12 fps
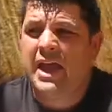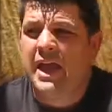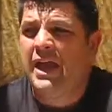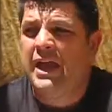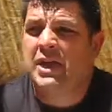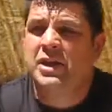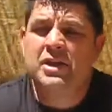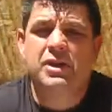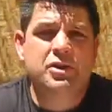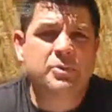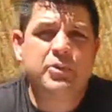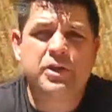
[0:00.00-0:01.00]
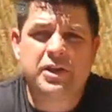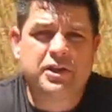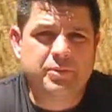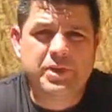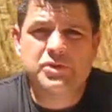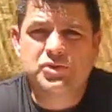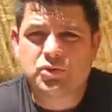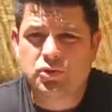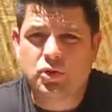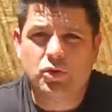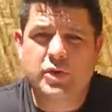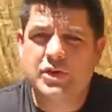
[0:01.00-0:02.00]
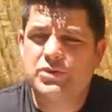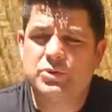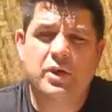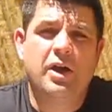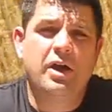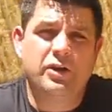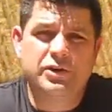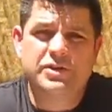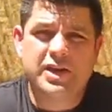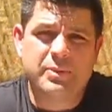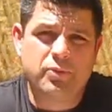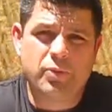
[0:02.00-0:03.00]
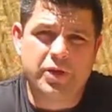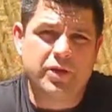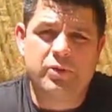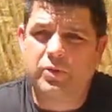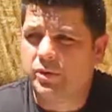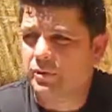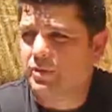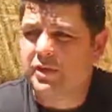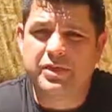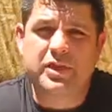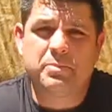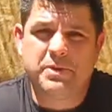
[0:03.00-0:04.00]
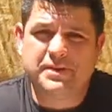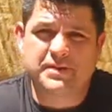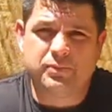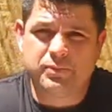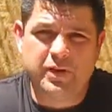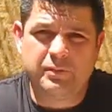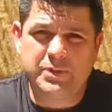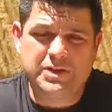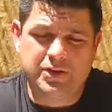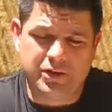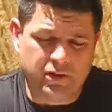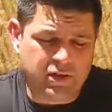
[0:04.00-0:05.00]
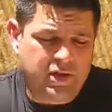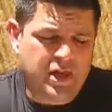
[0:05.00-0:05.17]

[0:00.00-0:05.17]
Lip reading: And you're putting a 3-inch screw into a harder type wood or a thick piece of material.